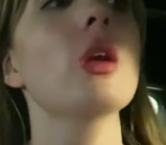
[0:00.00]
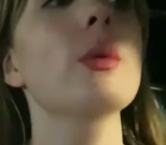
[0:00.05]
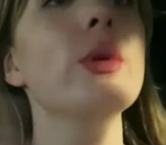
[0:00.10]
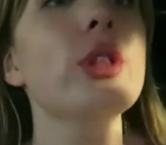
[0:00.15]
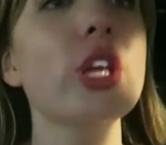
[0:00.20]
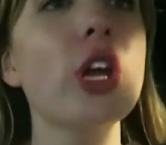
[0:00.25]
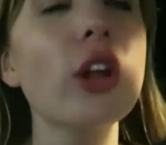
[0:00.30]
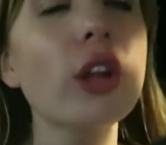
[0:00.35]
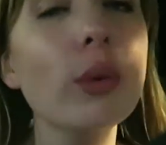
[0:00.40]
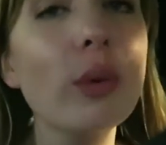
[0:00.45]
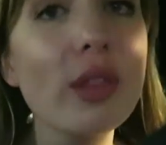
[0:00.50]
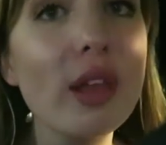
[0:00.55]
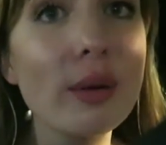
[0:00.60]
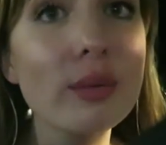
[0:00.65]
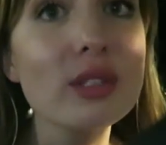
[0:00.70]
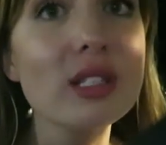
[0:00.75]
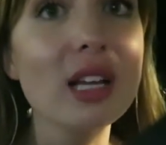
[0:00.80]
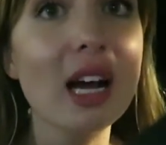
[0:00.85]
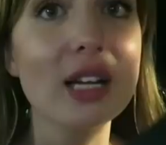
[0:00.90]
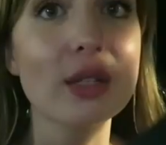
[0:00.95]
but the only one that
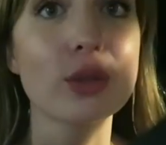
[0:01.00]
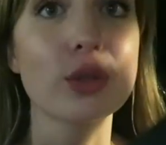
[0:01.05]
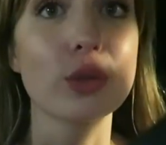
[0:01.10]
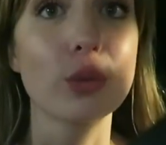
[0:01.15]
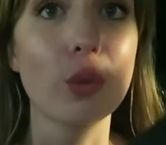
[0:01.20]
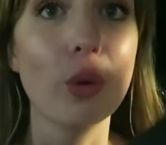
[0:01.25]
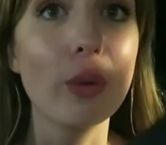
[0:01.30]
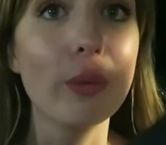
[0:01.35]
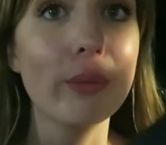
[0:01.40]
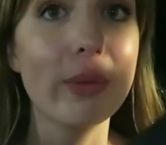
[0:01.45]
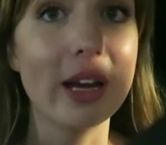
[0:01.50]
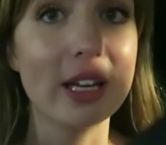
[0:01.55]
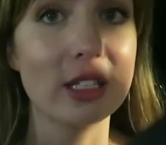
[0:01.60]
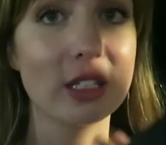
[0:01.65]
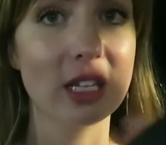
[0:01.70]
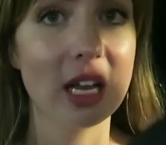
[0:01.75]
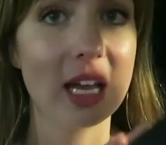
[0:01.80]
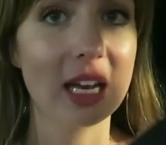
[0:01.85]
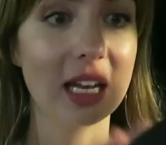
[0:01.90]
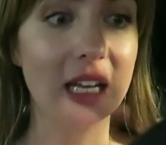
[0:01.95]
was nice was a one bed
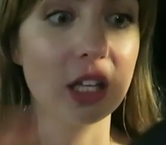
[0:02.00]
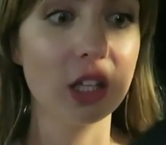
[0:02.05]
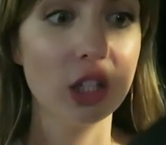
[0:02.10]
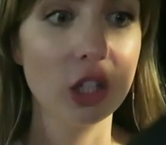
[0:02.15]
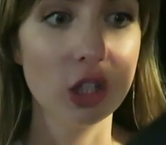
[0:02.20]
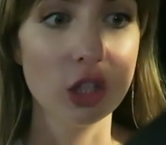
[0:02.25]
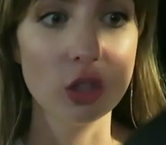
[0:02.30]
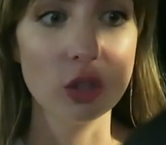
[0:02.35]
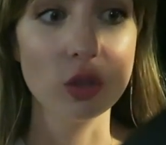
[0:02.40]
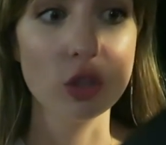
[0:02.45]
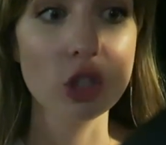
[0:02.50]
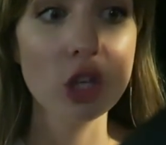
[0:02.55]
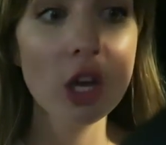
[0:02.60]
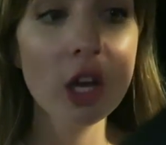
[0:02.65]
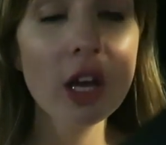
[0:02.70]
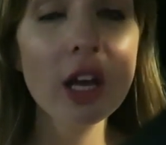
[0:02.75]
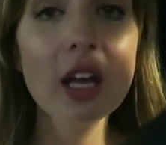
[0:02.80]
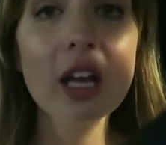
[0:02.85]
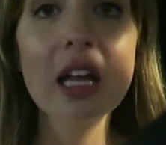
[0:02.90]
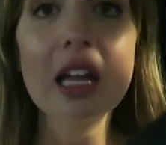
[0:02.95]
and it had like a huge
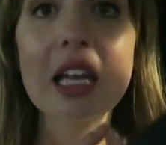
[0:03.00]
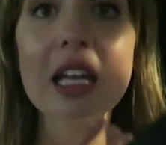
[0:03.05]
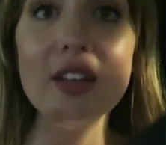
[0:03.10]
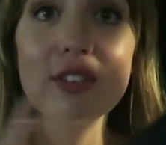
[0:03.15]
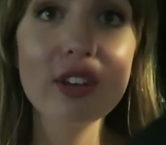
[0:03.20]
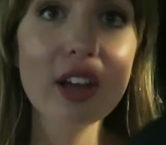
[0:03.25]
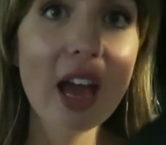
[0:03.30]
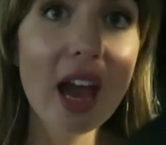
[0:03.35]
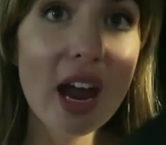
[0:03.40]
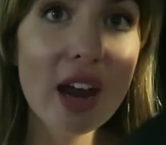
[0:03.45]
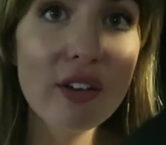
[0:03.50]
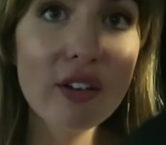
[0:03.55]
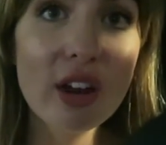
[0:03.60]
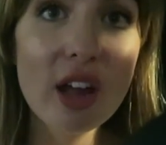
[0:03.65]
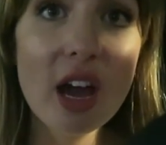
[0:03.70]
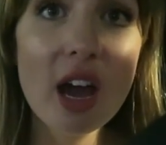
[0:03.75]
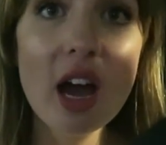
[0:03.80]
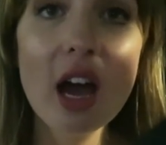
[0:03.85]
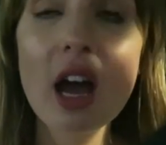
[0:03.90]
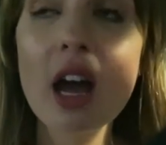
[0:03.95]
living
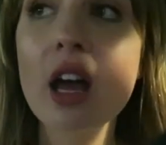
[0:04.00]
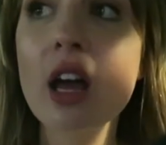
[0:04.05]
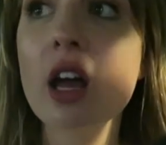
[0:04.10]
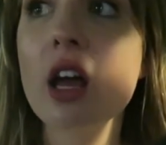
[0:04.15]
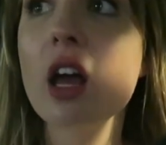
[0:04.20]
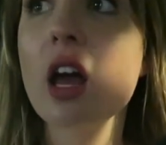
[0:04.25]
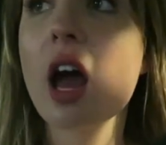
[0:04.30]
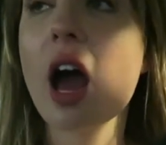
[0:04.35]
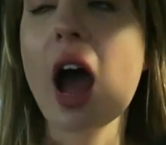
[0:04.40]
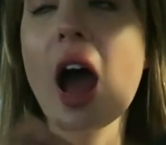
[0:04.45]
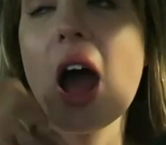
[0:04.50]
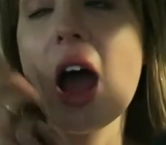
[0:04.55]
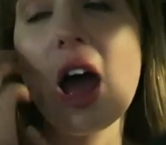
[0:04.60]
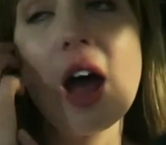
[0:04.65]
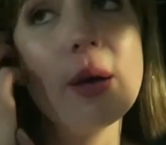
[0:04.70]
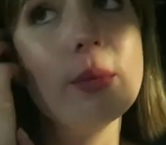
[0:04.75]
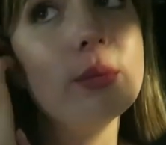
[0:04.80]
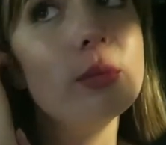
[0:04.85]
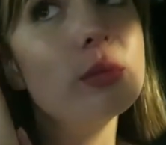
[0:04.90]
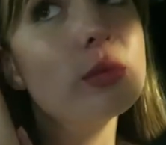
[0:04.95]
area
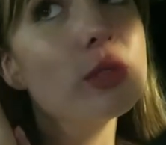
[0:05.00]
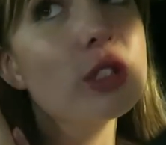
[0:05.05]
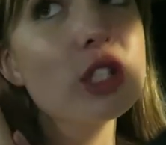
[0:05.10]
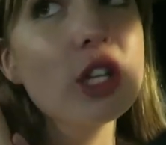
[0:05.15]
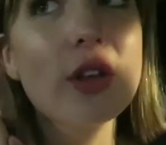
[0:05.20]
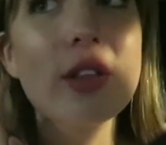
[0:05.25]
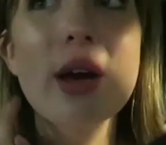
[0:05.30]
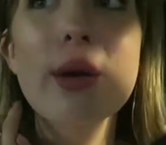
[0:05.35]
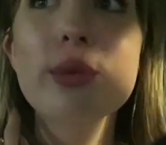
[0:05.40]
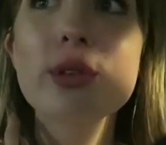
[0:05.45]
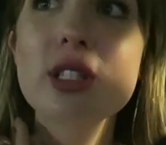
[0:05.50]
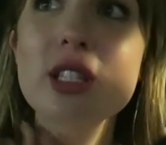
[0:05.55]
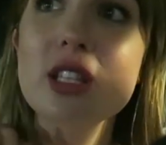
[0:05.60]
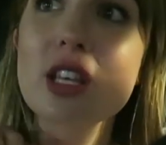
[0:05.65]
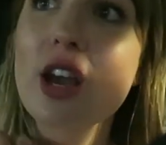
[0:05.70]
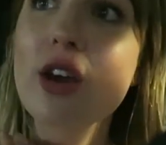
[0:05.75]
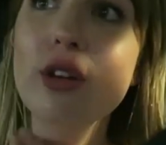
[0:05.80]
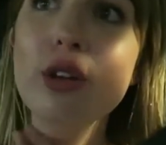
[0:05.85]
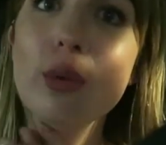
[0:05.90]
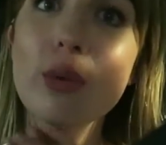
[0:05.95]
um, so that was
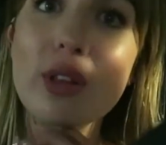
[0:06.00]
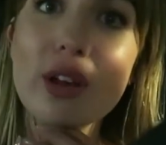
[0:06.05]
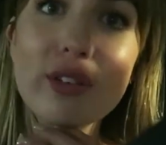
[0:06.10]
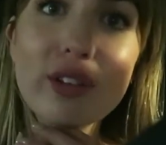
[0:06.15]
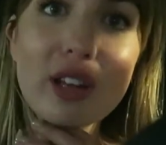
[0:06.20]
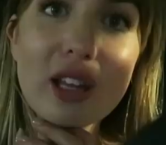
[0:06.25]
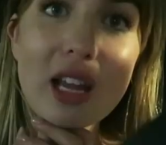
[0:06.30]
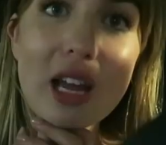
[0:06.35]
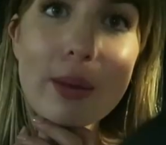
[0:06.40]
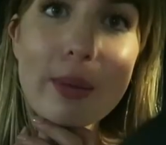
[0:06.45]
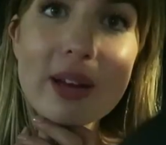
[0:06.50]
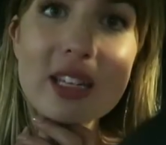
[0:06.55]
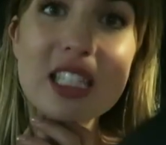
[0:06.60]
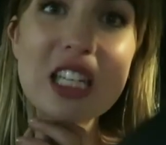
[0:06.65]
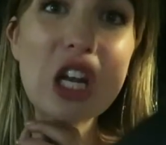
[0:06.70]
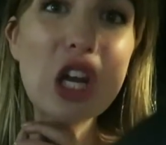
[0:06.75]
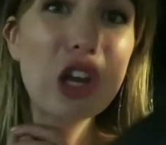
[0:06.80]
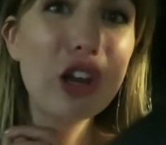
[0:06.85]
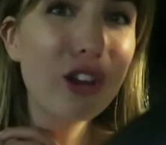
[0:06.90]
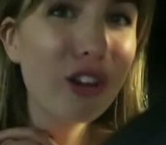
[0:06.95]
the only one that I really liked but I
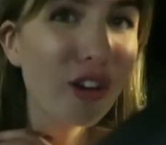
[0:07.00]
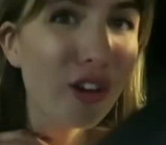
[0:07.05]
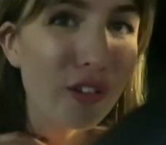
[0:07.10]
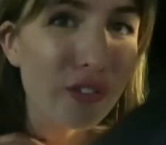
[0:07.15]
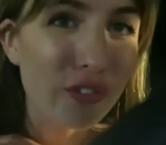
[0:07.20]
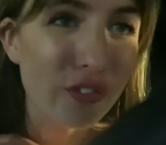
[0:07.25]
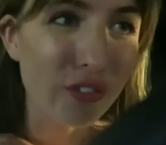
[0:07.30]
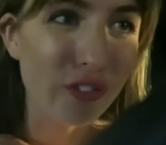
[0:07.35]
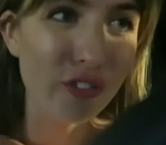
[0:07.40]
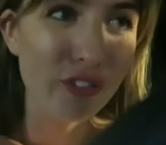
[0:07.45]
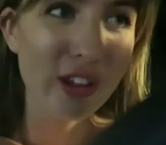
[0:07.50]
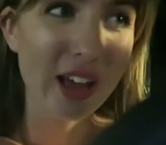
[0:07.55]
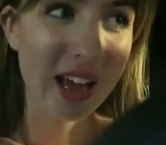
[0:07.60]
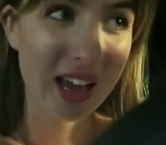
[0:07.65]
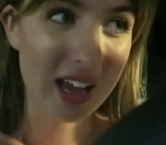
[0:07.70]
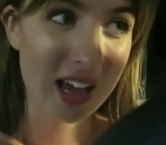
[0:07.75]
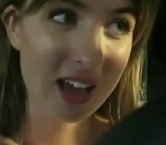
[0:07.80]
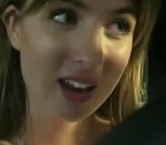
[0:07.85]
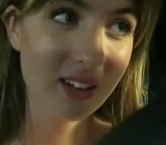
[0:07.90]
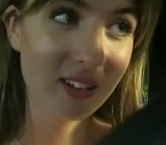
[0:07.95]
didn't love
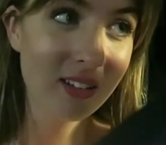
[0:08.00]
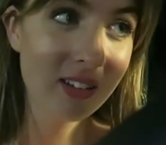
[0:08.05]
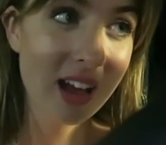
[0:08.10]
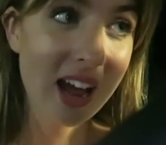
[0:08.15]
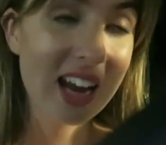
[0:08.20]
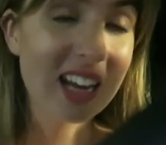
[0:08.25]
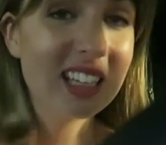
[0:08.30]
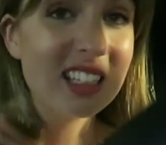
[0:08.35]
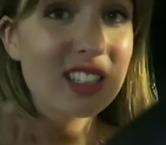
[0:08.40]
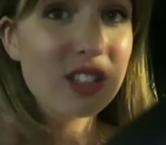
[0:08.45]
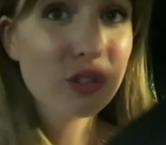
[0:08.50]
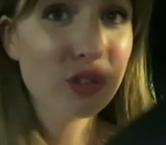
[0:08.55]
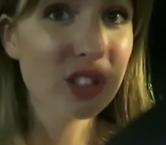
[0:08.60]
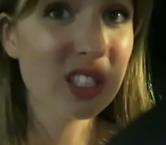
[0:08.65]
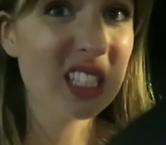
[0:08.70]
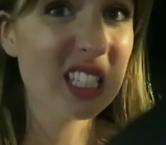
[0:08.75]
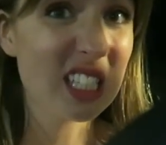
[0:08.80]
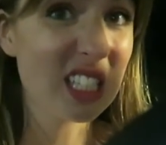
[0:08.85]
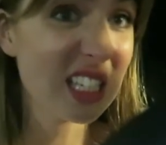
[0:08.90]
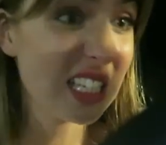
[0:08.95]
it and
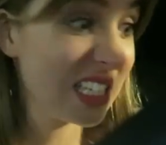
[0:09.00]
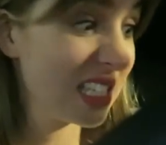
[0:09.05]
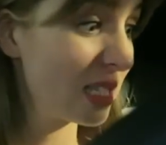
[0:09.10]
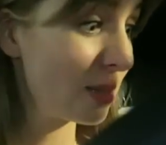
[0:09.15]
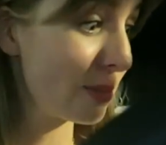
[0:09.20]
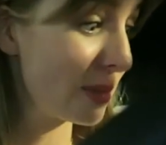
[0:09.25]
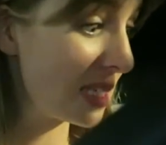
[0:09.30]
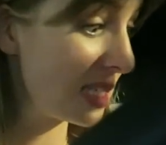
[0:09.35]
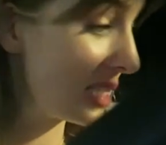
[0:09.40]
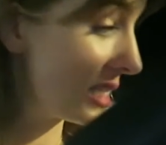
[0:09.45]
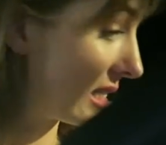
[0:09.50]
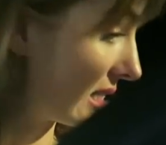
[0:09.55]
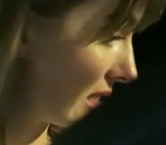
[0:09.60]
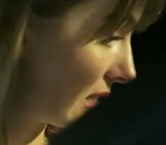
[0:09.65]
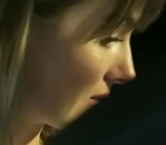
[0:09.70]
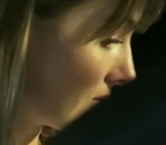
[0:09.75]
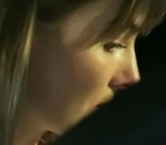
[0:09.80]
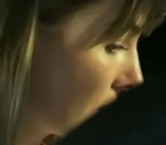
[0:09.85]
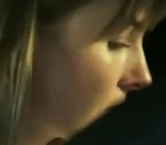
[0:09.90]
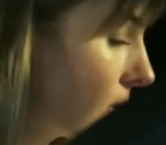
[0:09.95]
obviously it's
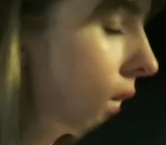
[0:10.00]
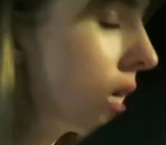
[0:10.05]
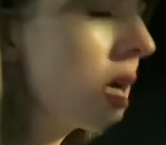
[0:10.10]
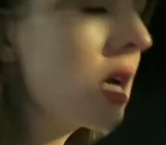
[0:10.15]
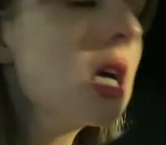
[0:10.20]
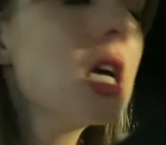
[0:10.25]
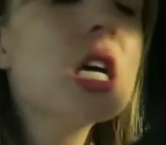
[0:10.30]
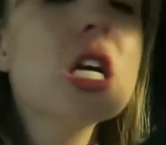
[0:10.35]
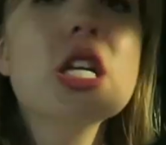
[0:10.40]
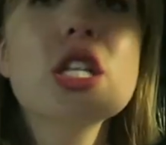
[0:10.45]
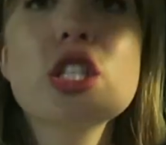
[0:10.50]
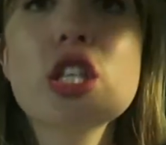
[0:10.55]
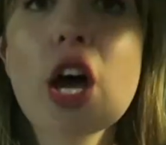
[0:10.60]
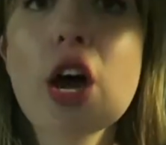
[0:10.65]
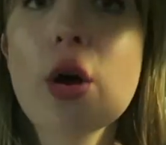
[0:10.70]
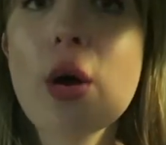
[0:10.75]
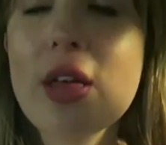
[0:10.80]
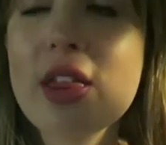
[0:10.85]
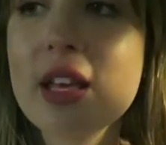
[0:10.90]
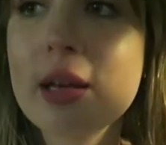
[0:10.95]
expensive
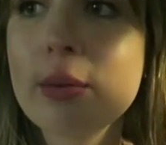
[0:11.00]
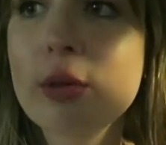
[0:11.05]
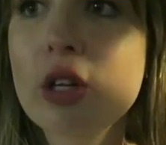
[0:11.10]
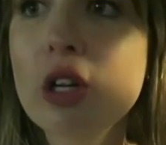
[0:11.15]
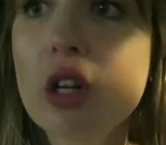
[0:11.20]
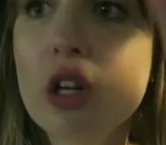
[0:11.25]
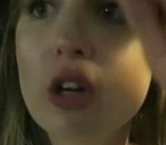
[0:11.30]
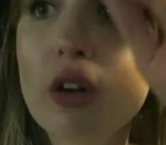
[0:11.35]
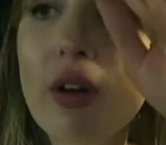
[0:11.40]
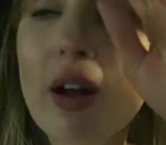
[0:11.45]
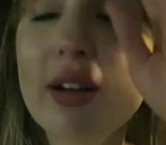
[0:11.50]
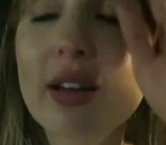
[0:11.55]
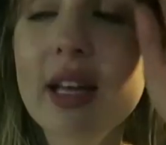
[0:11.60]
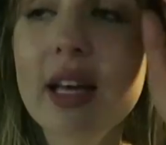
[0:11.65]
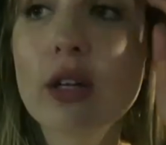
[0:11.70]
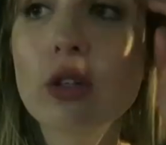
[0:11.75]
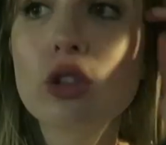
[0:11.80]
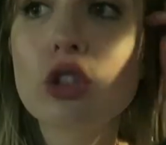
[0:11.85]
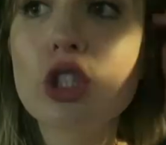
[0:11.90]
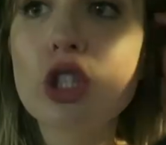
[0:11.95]
so I think I'm gonna look around again on